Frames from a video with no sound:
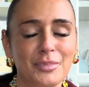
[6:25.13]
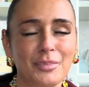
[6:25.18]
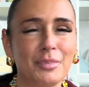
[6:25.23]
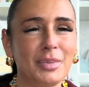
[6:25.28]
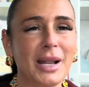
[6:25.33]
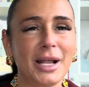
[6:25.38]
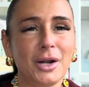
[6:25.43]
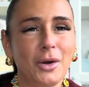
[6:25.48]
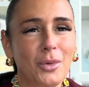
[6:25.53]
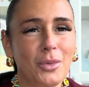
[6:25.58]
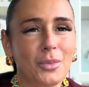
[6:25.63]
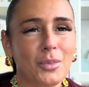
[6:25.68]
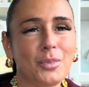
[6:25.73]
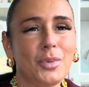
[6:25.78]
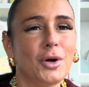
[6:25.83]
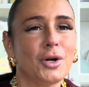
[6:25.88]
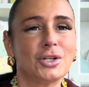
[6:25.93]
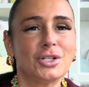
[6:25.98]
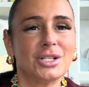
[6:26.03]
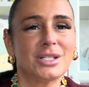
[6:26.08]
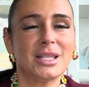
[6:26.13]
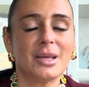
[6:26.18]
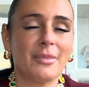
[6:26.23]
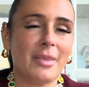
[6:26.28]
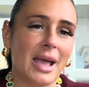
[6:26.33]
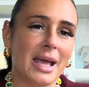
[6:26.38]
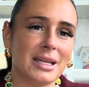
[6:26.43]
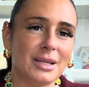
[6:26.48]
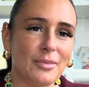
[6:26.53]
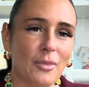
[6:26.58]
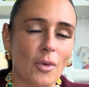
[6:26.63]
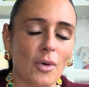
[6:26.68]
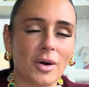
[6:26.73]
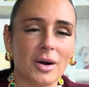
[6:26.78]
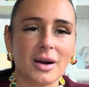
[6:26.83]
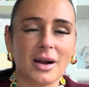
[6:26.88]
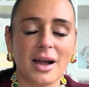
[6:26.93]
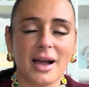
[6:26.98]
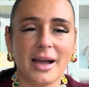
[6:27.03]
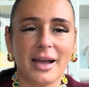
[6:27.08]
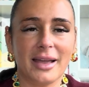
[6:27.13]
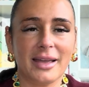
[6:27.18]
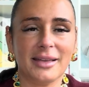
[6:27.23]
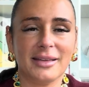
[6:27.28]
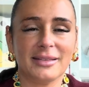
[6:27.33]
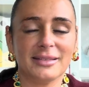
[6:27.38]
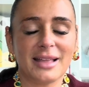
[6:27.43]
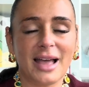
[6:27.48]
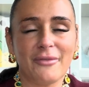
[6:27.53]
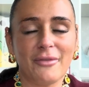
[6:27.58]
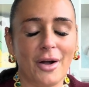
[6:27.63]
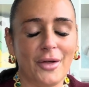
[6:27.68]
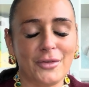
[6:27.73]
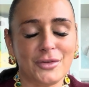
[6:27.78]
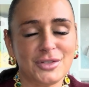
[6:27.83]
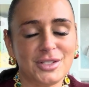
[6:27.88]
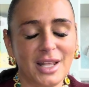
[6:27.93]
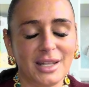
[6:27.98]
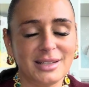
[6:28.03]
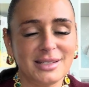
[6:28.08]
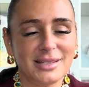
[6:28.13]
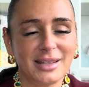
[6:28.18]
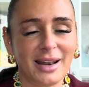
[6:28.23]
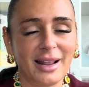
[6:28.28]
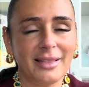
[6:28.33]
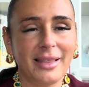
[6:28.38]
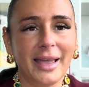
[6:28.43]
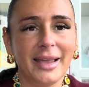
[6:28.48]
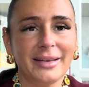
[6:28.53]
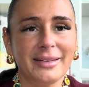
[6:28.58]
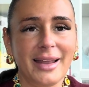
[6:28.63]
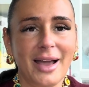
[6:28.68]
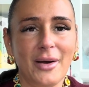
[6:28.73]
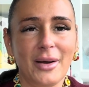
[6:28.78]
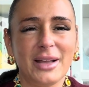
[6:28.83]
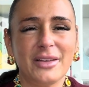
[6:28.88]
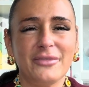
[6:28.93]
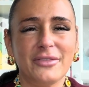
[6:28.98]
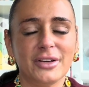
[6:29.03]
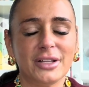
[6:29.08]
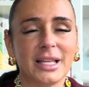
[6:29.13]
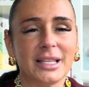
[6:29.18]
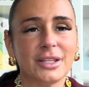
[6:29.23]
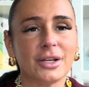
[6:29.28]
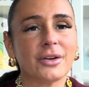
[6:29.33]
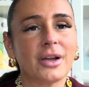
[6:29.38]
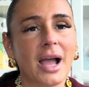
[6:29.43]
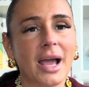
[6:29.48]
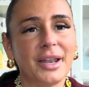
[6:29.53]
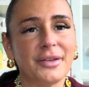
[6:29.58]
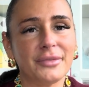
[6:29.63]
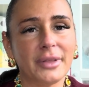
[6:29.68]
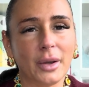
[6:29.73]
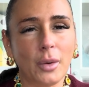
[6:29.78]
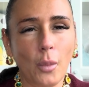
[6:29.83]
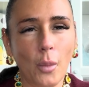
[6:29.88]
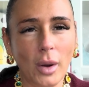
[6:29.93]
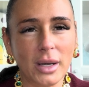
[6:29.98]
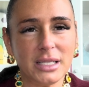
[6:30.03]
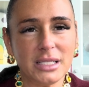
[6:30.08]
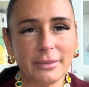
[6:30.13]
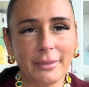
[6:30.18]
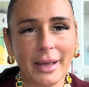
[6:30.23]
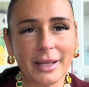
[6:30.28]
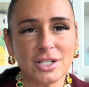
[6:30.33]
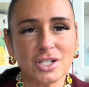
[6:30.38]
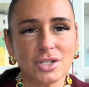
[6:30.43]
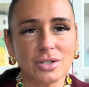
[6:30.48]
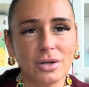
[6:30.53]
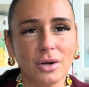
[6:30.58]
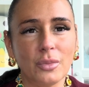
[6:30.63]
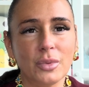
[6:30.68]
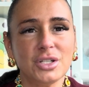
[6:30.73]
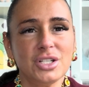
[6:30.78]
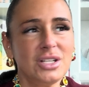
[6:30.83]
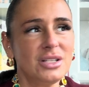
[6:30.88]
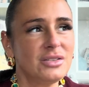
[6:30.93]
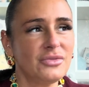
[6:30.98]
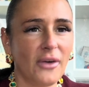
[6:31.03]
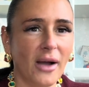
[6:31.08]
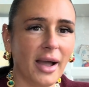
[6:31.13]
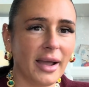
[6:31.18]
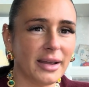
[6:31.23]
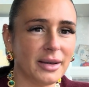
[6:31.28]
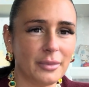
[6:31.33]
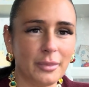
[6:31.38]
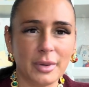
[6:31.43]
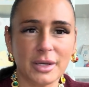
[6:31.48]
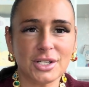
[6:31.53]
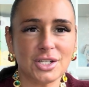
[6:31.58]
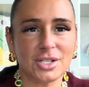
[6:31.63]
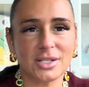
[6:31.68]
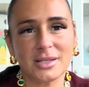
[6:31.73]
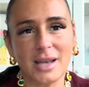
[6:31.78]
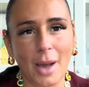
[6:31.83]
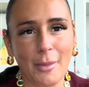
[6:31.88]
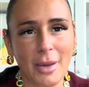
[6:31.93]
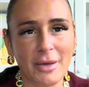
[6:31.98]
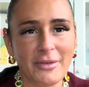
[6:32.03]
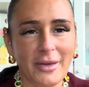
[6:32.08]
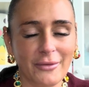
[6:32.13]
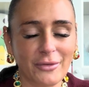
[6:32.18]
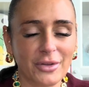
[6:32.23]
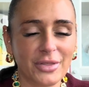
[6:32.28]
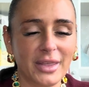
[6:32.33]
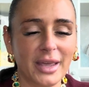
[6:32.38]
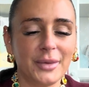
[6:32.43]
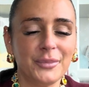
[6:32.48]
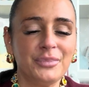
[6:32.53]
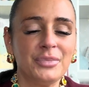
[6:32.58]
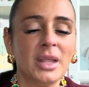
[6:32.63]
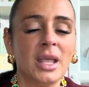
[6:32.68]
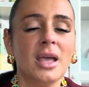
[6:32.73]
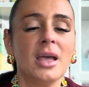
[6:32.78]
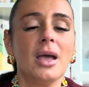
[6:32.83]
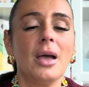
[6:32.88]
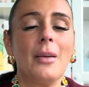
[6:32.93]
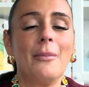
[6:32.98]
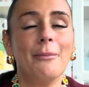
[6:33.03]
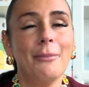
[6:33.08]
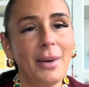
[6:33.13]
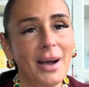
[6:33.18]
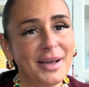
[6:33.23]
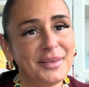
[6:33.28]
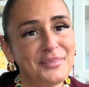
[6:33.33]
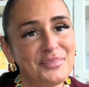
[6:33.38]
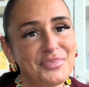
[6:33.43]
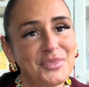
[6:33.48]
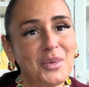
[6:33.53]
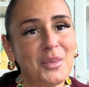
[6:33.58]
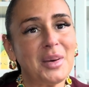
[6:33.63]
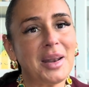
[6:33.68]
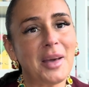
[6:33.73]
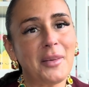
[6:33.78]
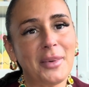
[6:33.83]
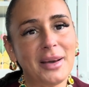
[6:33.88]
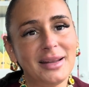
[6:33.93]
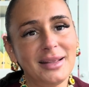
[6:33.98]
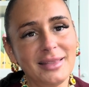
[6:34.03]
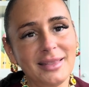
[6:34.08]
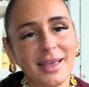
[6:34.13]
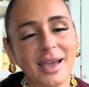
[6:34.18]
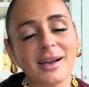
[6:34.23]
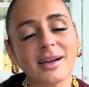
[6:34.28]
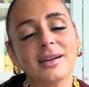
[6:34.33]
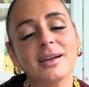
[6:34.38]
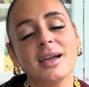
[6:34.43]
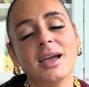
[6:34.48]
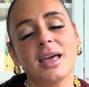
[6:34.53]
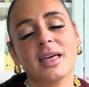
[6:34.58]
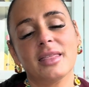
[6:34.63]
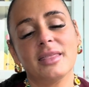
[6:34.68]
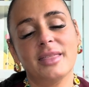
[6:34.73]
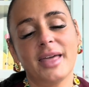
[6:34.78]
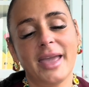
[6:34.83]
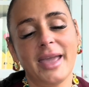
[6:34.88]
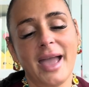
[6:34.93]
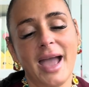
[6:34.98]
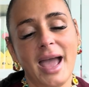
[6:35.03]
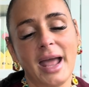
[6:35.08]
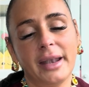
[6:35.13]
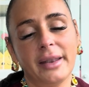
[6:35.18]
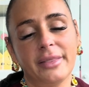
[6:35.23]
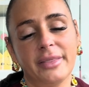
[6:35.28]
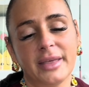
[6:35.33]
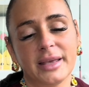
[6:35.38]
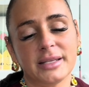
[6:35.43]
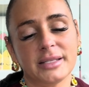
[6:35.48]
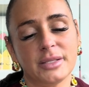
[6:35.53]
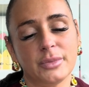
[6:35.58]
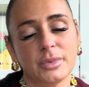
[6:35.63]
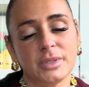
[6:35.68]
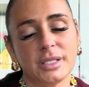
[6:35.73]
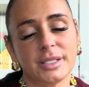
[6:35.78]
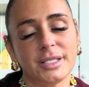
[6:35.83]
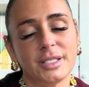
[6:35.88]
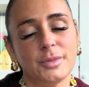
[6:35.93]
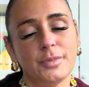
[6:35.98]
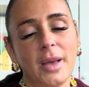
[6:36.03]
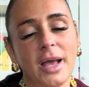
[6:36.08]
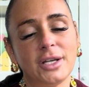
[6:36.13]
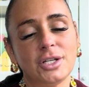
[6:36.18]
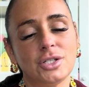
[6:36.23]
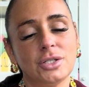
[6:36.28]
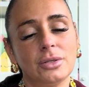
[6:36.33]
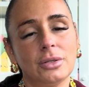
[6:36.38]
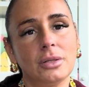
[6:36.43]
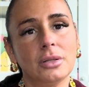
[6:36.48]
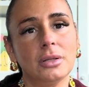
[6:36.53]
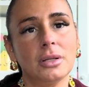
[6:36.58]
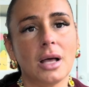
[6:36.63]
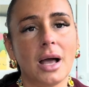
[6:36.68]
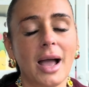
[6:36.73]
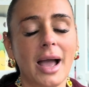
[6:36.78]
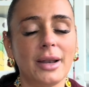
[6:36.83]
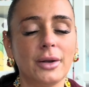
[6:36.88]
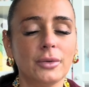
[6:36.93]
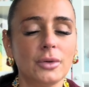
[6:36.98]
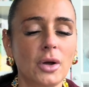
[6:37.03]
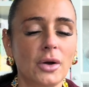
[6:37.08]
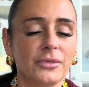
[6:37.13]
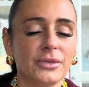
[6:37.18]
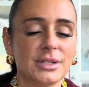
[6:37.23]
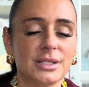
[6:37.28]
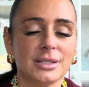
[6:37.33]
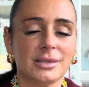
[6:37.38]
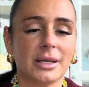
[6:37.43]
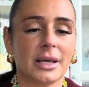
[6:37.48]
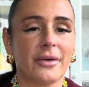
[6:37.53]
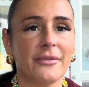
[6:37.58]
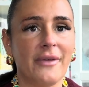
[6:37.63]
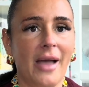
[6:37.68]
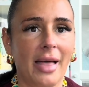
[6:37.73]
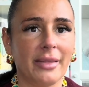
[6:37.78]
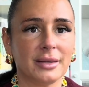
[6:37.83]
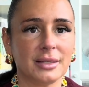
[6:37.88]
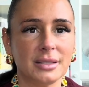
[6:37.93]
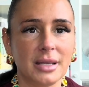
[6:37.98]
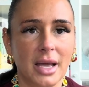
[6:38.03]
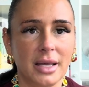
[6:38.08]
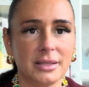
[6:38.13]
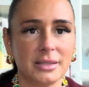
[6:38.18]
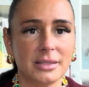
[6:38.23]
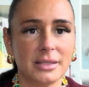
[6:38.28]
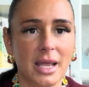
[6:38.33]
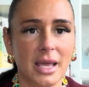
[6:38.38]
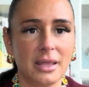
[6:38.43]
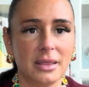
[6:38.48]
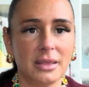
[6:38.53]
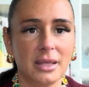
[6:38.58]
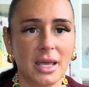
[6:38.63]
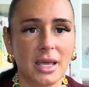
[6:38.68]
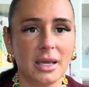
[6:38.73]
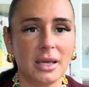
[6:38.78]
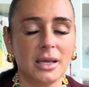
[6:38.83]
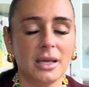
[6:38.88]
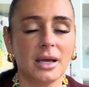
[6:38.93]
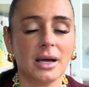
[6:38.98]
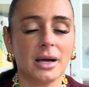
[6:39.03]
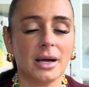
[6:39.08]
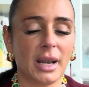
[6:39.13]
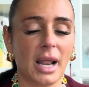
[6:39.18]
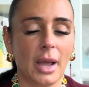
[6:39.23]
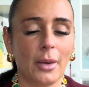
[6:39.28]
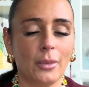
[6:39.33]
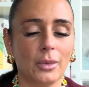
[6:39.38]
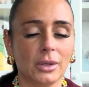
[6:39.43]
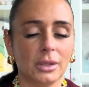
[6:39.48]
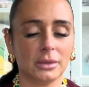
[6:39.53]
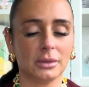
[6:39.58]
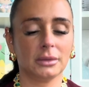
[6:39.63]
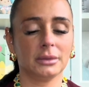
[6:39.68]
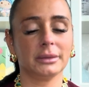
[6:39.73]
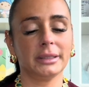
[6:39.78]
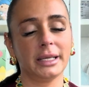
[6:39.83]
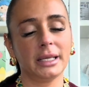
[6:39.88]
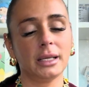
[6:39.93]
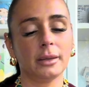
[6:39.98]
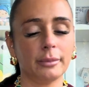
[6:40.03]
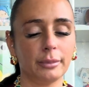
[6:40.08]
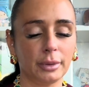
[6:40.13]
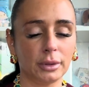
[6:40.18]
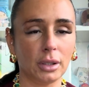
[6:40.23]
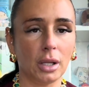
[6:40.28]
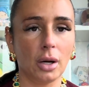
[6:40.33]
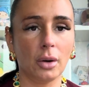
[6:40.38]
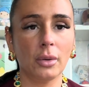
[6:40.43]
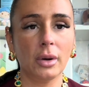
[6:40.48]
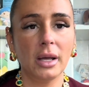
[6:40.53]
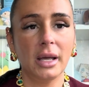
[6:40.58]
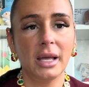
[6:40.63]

But I don't purchase them anymore. I have other scents that I like now. I feel like they're kind of like one-dimensional, which is fine, but just not my favorite thing. But when I went in there, they had this. It was a special, I don't know if this is like a Valentine's Day thing, but I will link it below